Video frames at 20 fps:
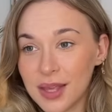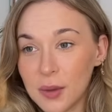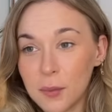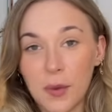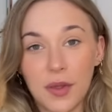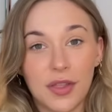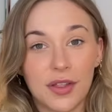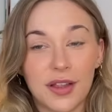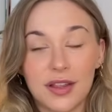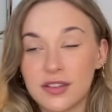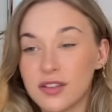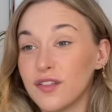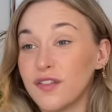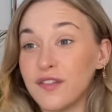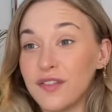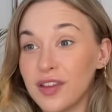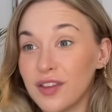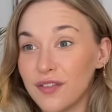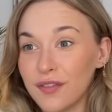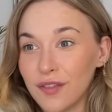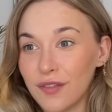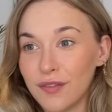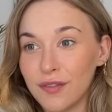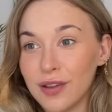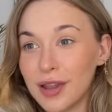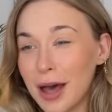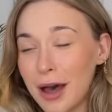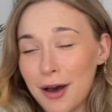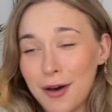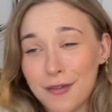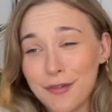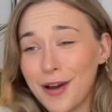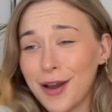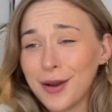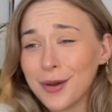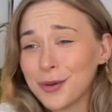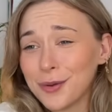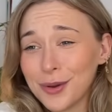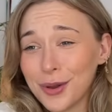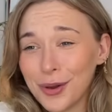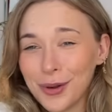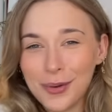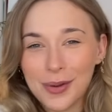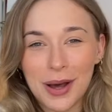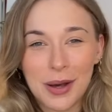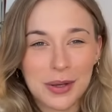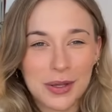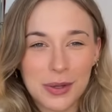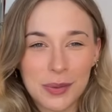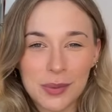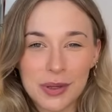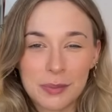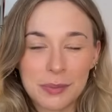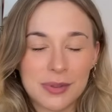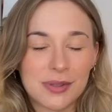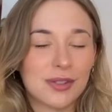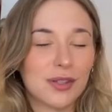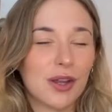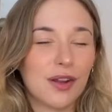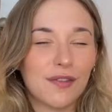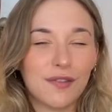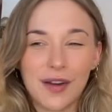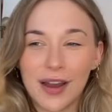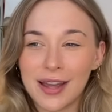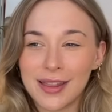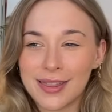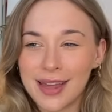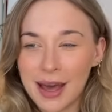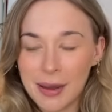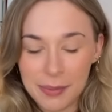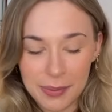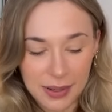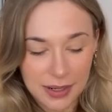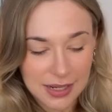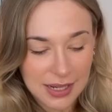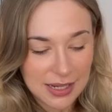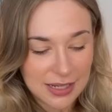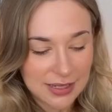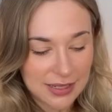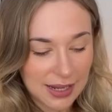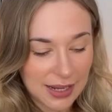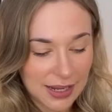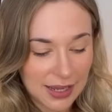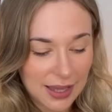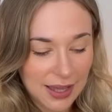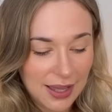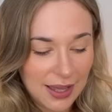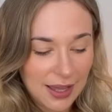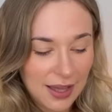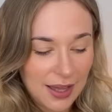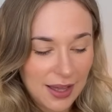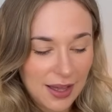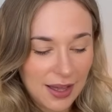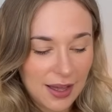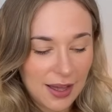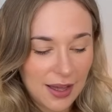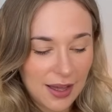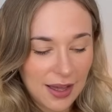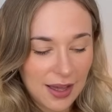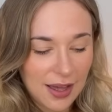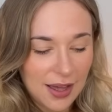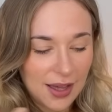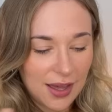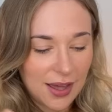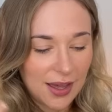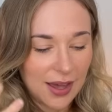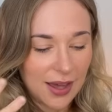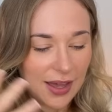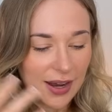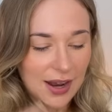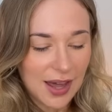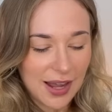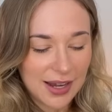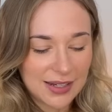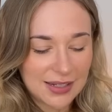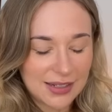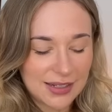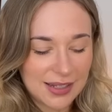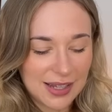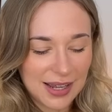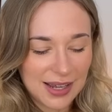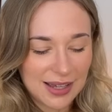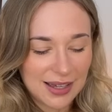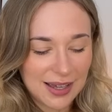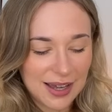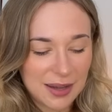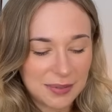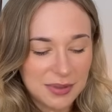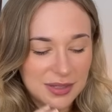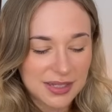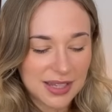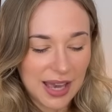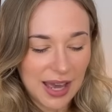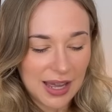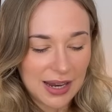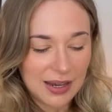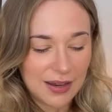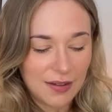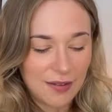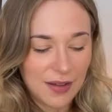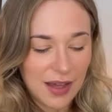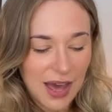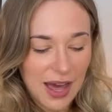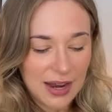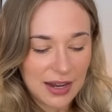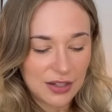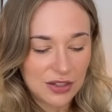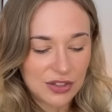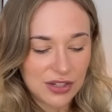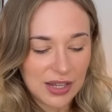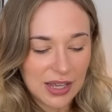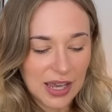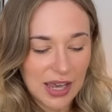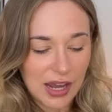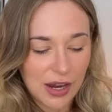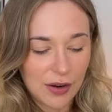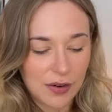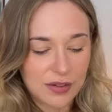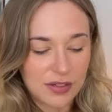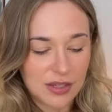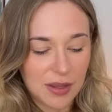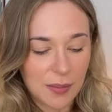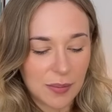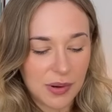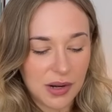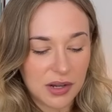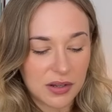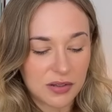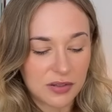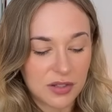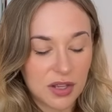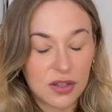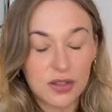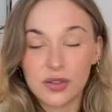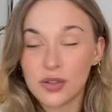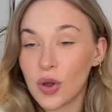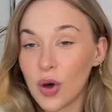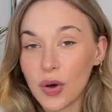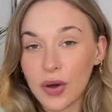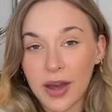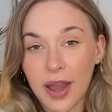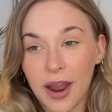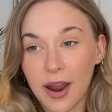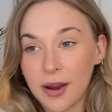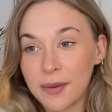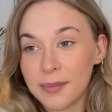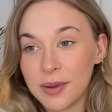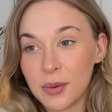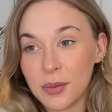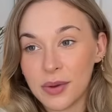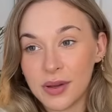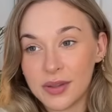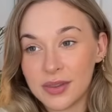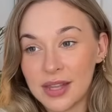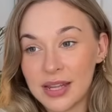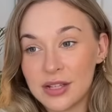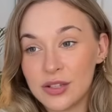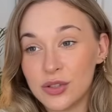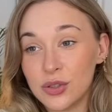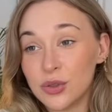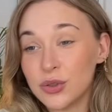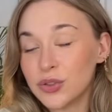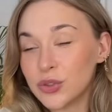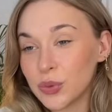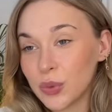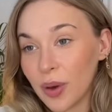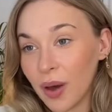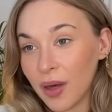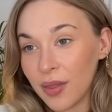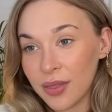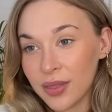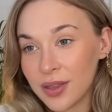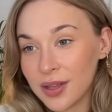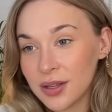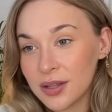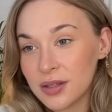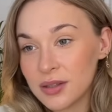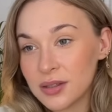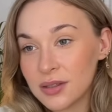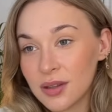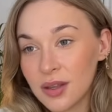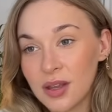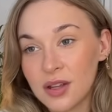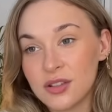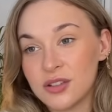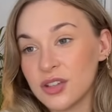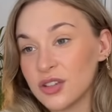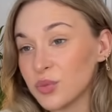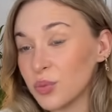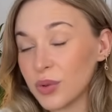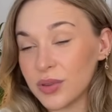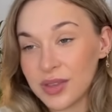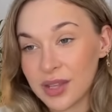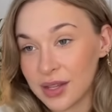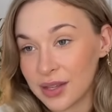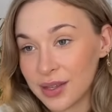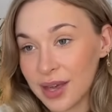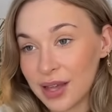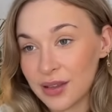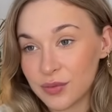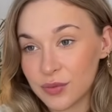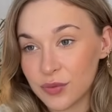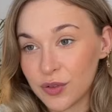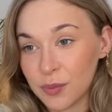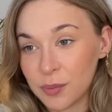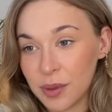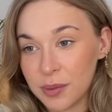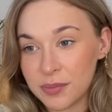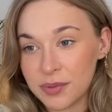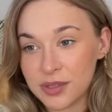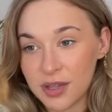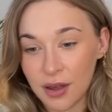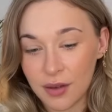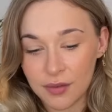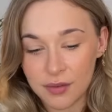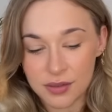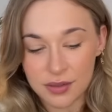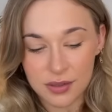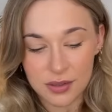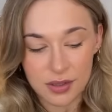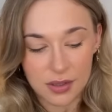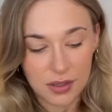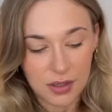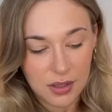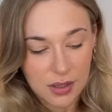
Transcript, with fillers: Whether that's a thief of love, I don't know how you want to personify that, but it is like... Uh, uh, and I like I'm just getting the energy here of somebody who does not care about what they do to others, just what they get from themselves.